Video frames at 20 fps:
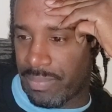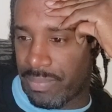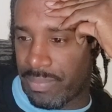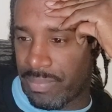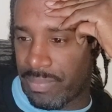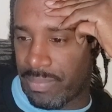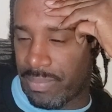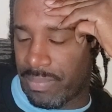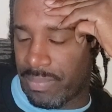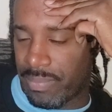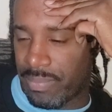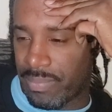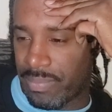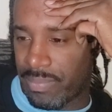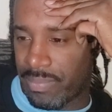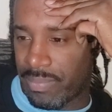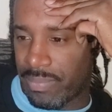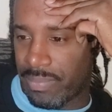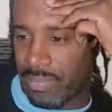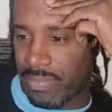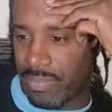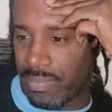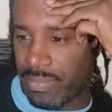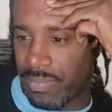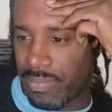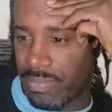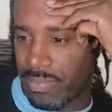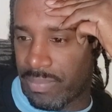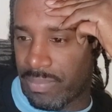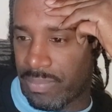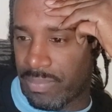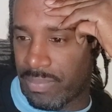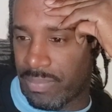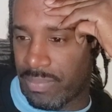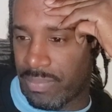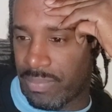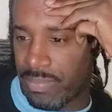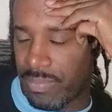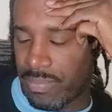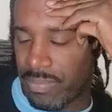
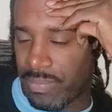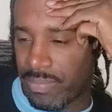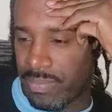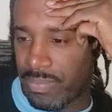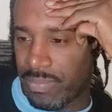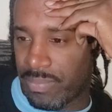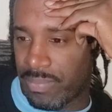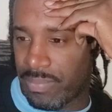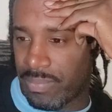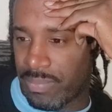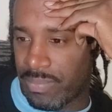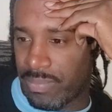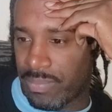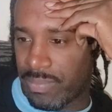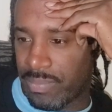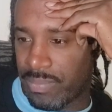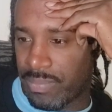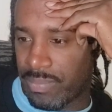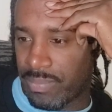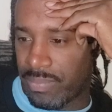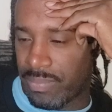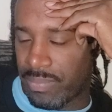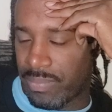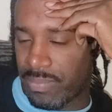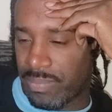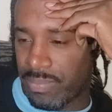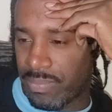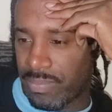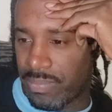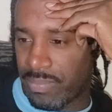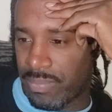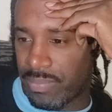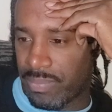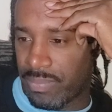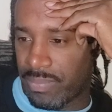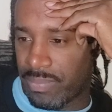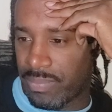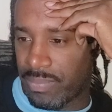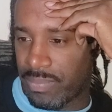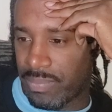
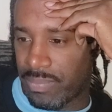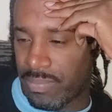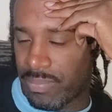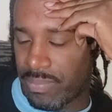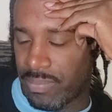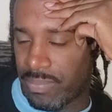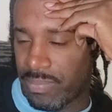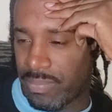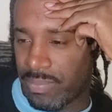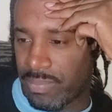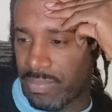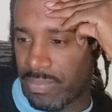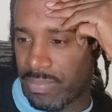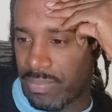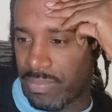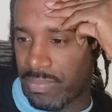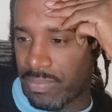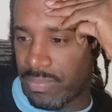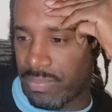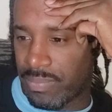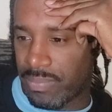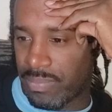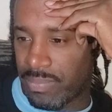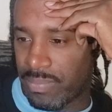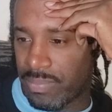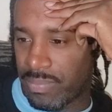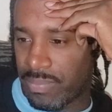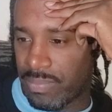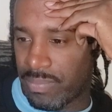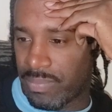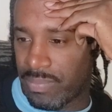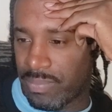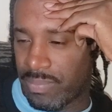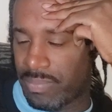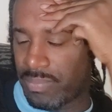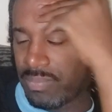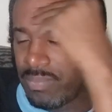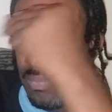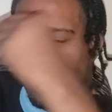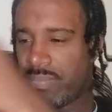
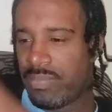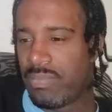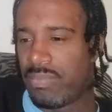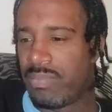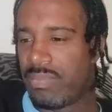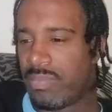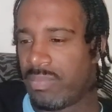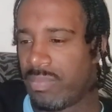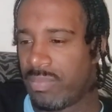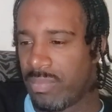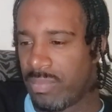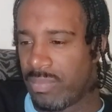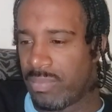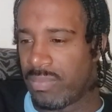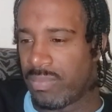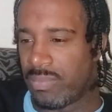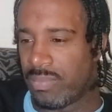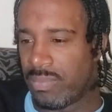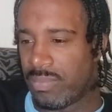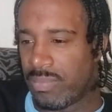(silent)